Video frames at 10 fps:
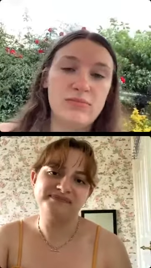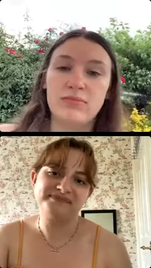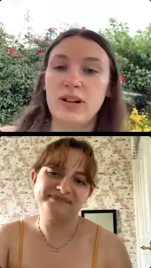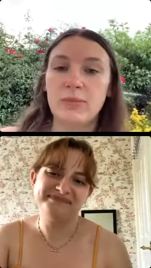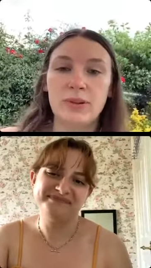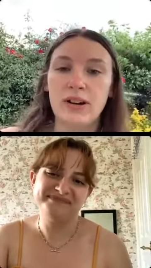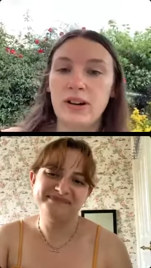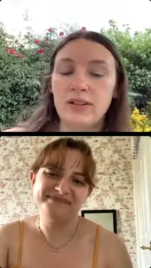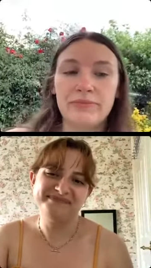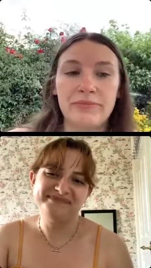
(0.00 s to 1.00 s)

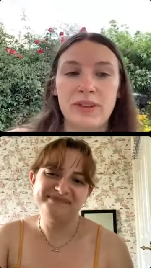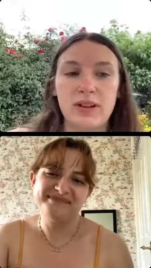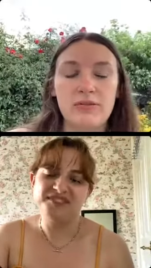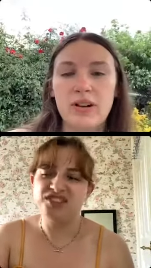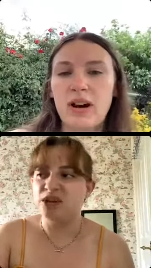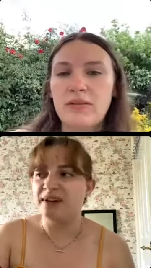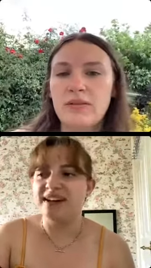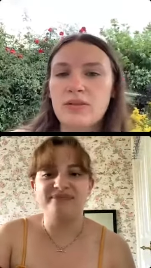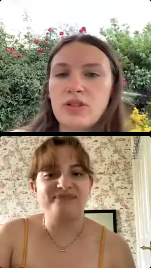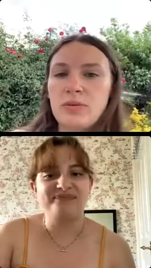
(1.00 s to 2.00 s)
Speaker 1: apply. Go for it. I,
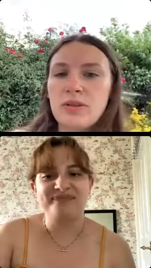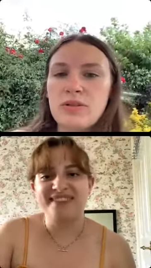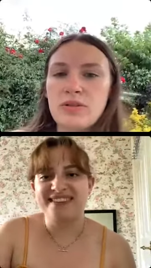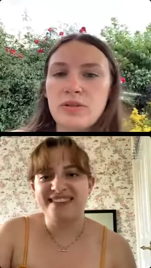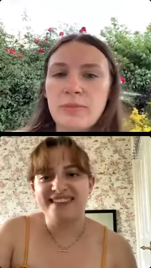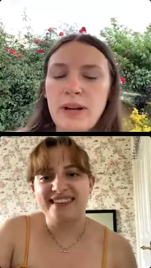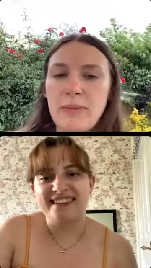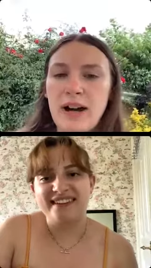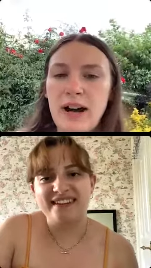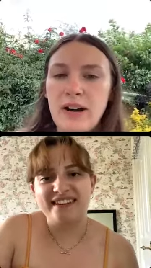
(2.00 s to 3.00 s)
do you want to talk a bit
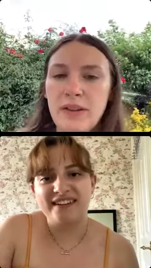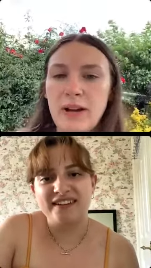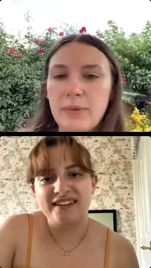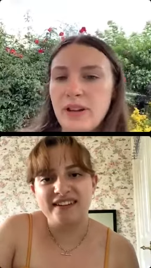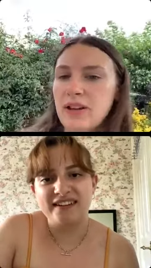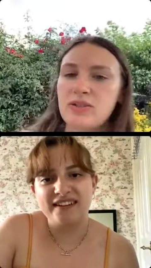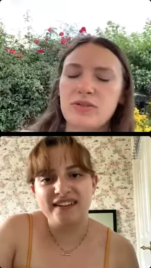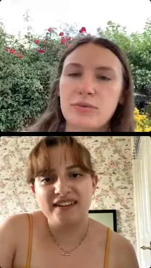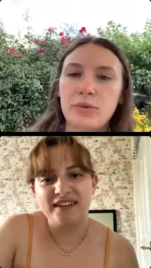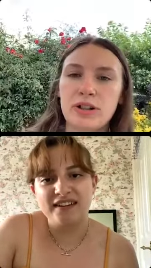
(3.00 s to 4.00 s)
about how the
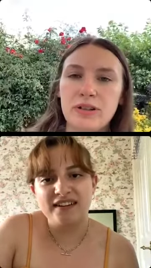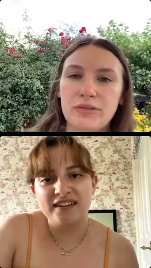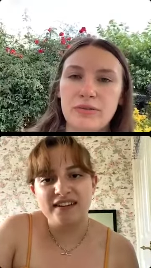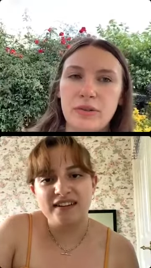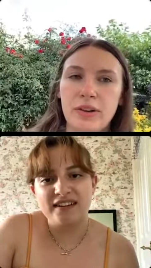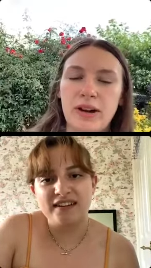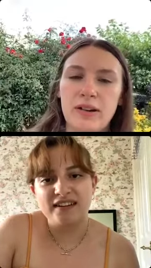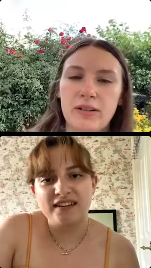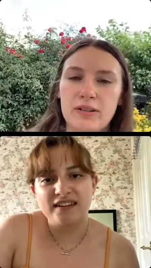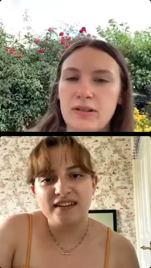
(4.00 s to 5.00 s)
applications work for that?
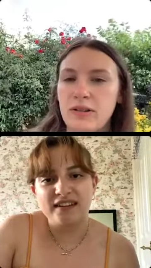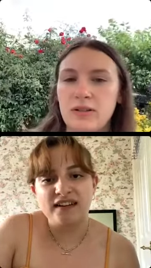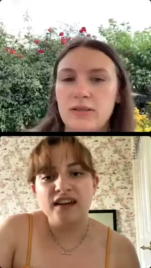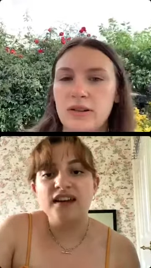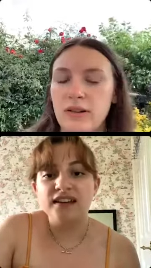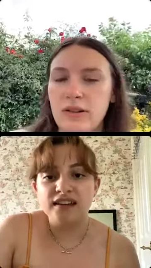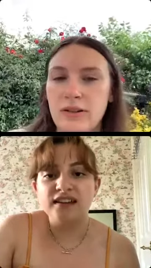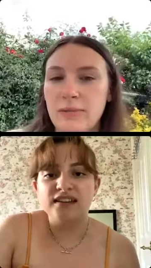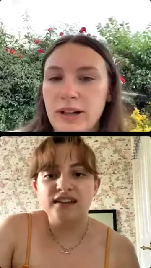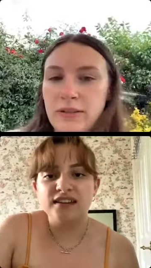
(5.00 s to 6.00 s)
Because I don't know anything
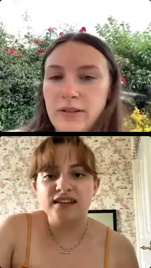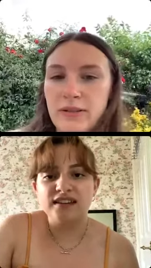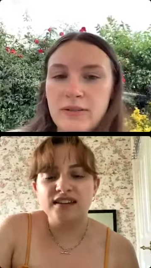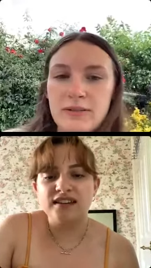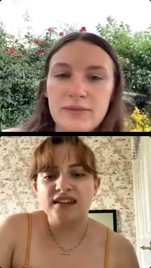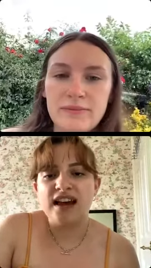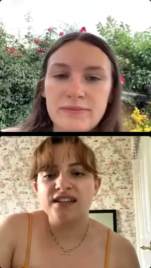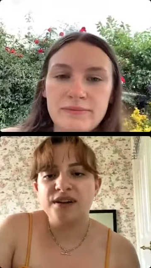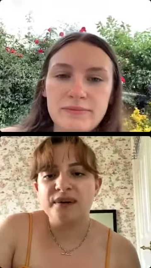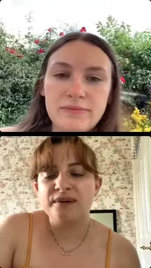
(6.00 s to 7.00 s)
about it.
Speaker 2: Yeah,
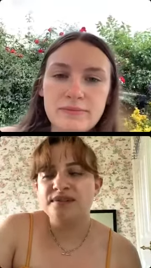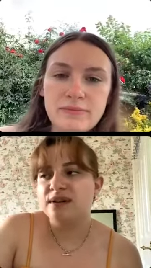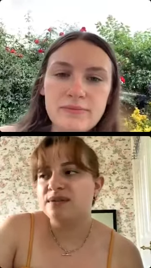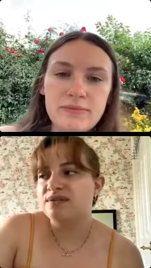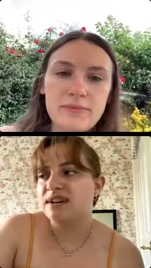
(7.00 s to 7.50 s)
so it was it was really